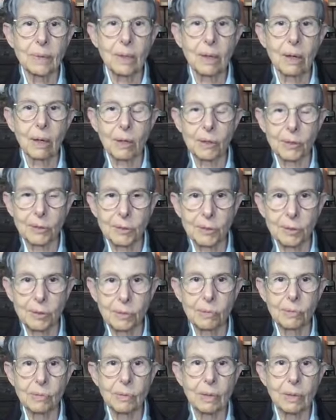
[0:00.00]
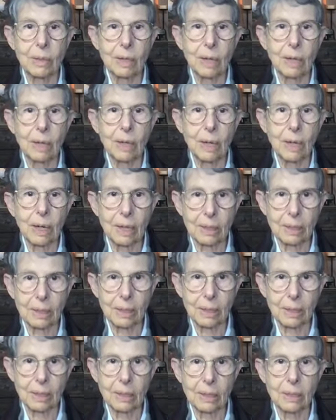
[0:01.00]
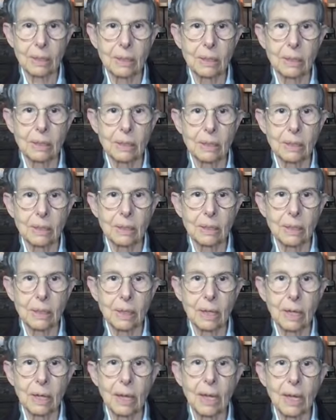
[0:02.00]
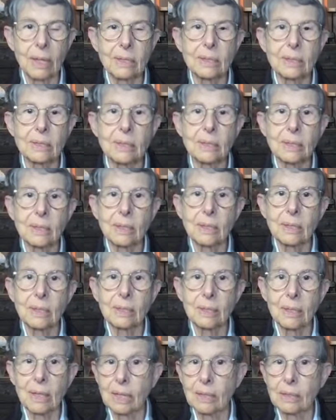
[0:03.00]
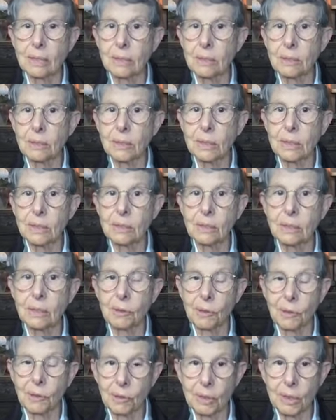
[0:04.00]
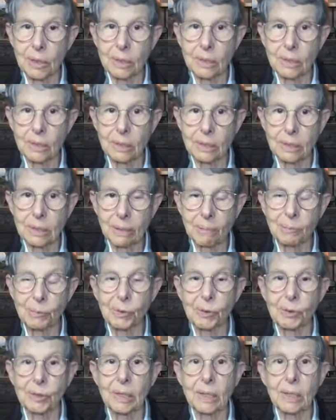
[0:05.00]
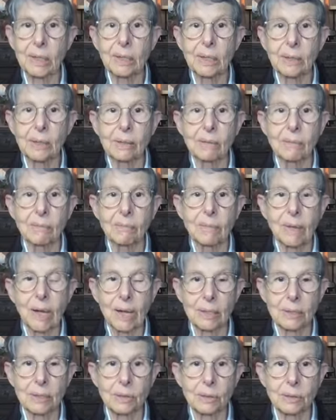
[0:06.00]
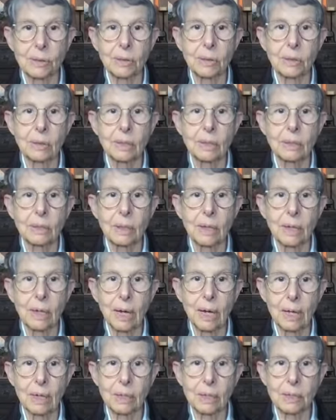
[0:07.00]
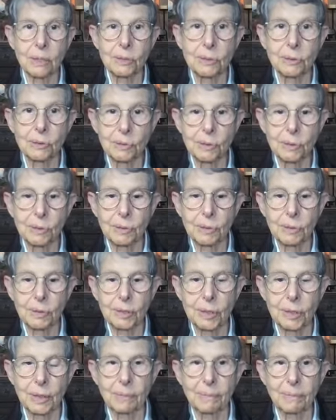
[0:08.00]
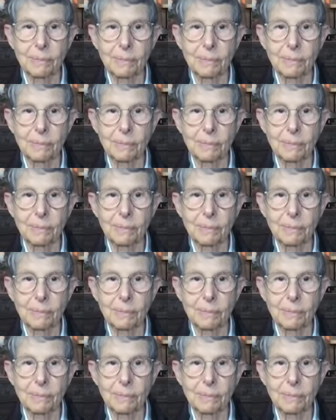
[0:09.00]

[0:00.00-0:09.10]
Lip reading: also Harada. And then there is the current contemporary master, Harada Shodo-roshi.